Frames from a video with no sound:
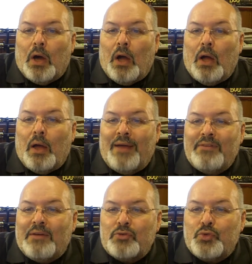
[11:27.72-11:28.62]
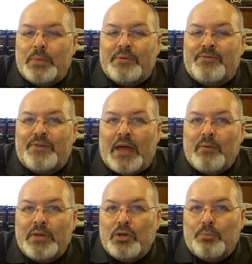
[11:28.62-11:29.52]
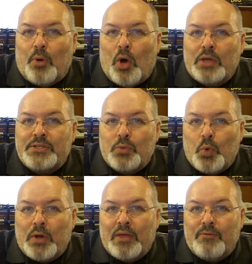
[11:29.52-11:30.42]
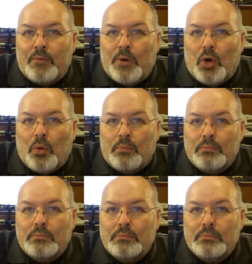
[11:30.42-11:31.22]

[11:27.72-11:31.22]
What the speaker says: Have you ever dreamed of firing your boss and working from home?